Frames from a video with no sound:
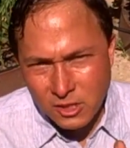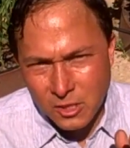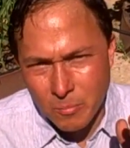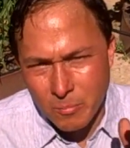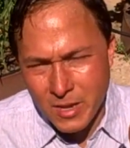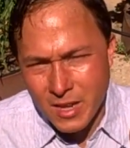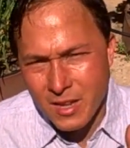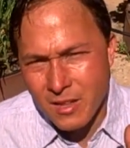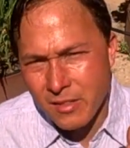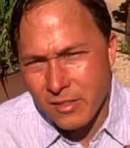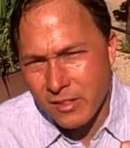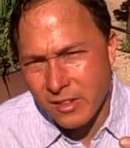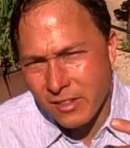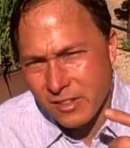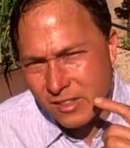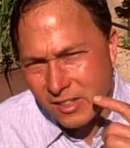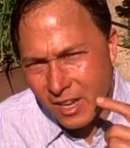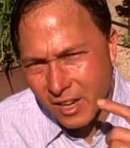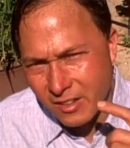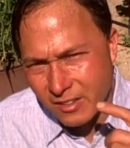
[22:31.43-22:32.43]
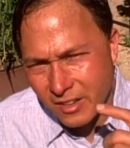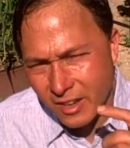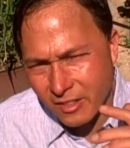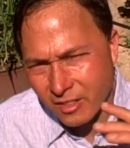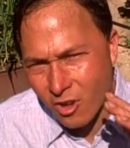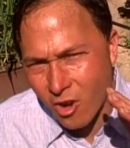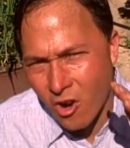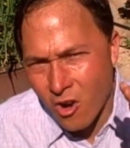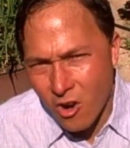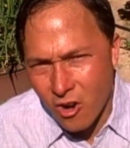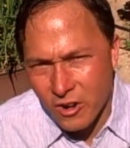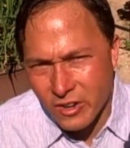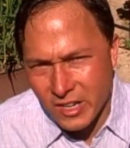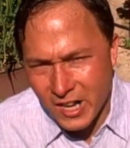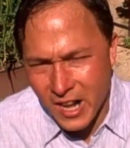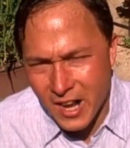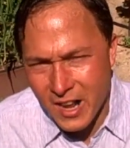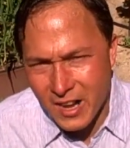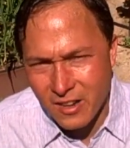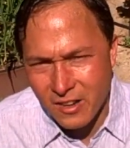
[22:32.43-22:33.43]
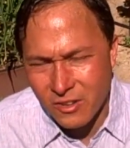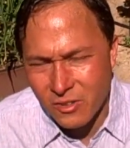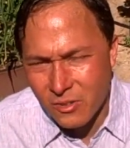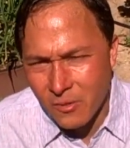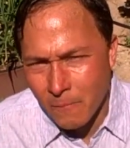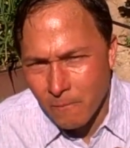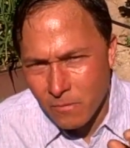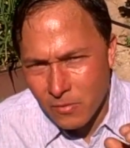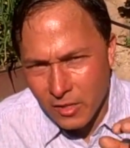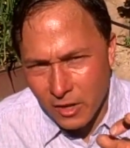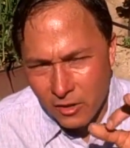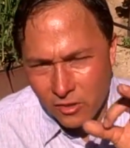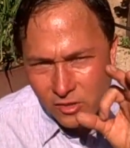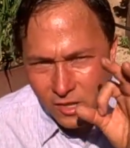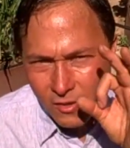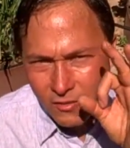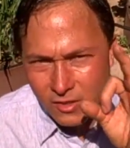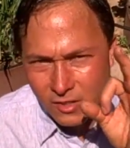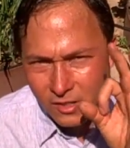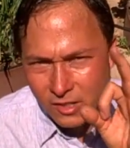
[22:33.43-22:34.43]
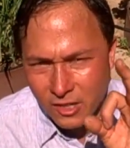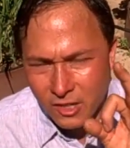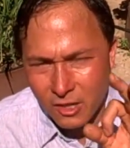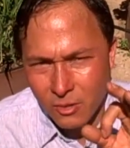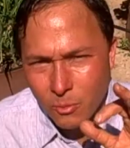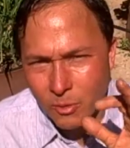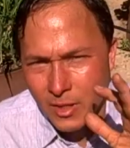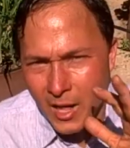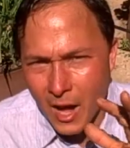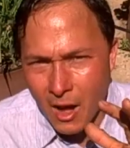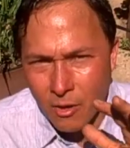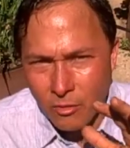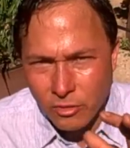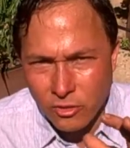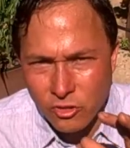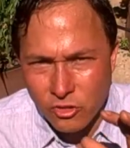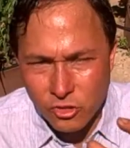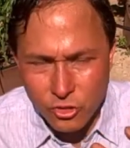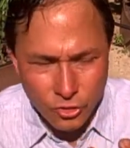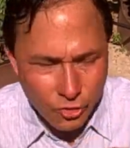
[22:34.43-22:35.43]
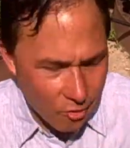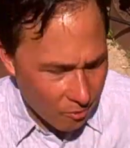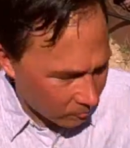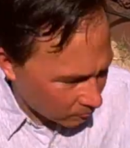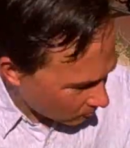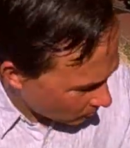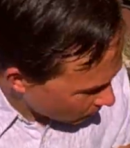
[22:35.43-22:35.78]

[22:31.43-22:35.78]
To me, these taste like the hard candies that I used to have as a kid without the sugar.